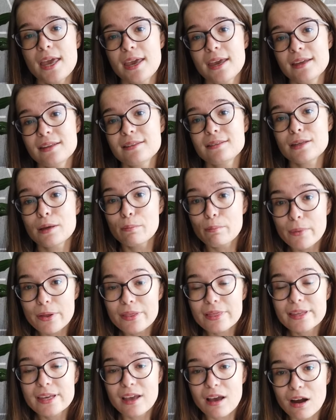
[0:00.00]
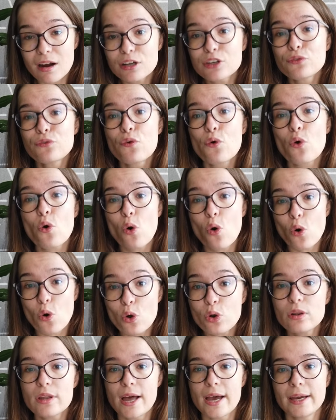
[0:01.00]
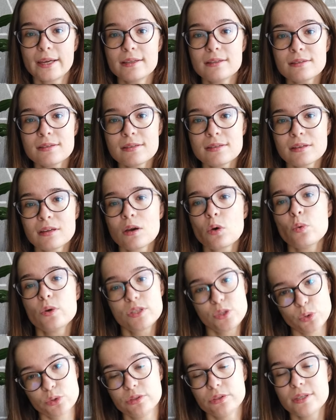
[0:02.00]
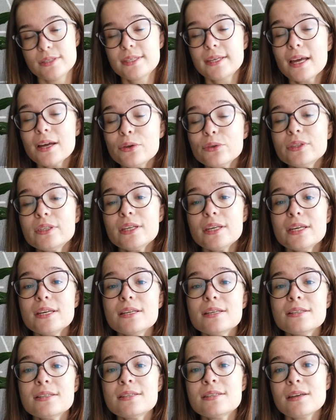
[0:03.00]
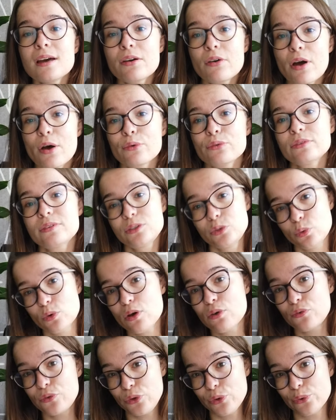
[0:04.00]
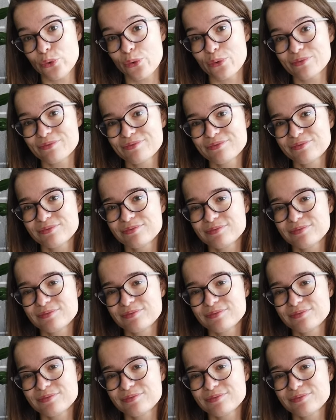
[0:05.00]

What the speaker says: and a monthly card for all lines with student discount is around 12 euro.